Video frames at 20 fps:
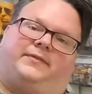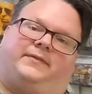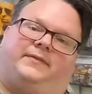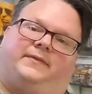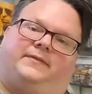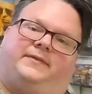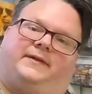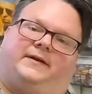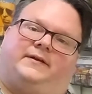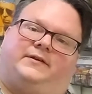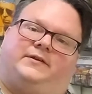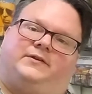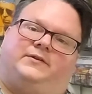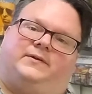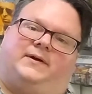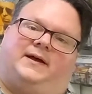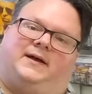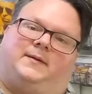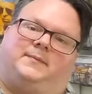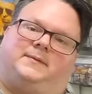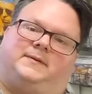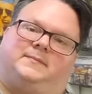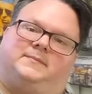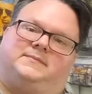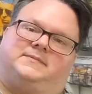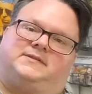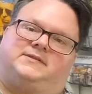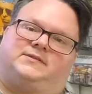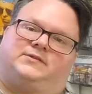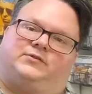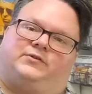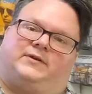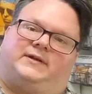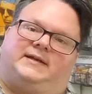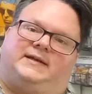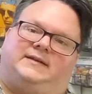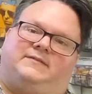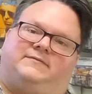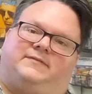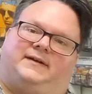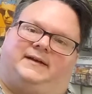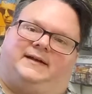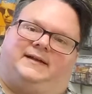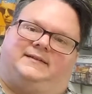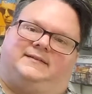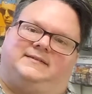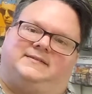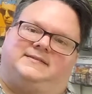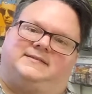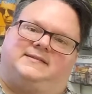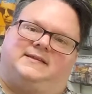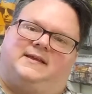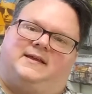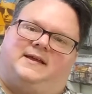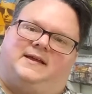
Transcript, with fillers: their new album, Screen Violence.